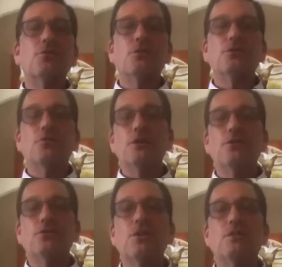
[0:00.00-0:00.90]
once you hit in
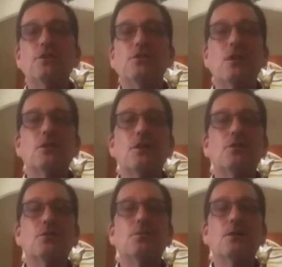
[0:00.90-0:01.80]
your 70s, they, they
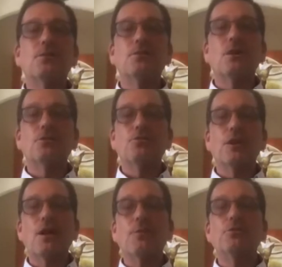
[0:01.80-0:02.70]
could become a
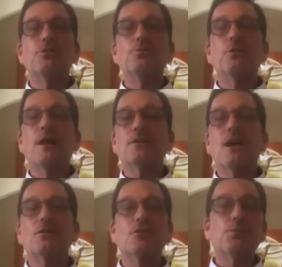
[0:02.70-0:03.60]
great opportunity to pull out
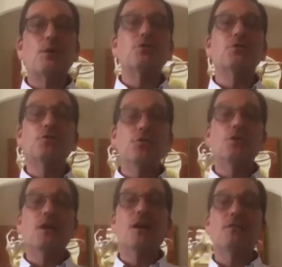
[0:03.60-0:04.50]
cash, especially if you do
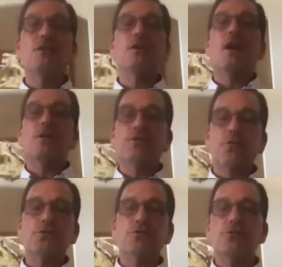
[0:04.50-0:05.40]
not have a
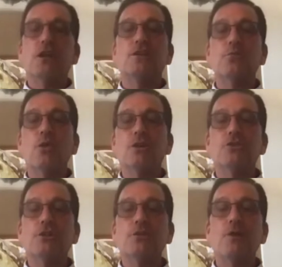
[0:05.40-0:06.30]
first or second mortgage
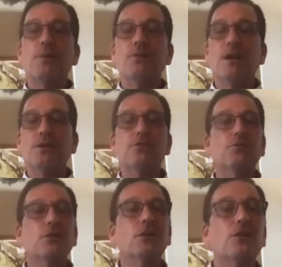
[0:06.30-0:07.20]
on your property and it's
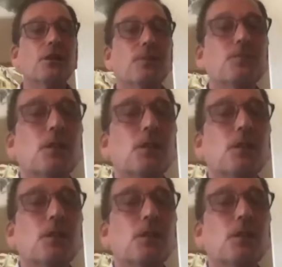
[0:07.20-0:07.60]
free and clear.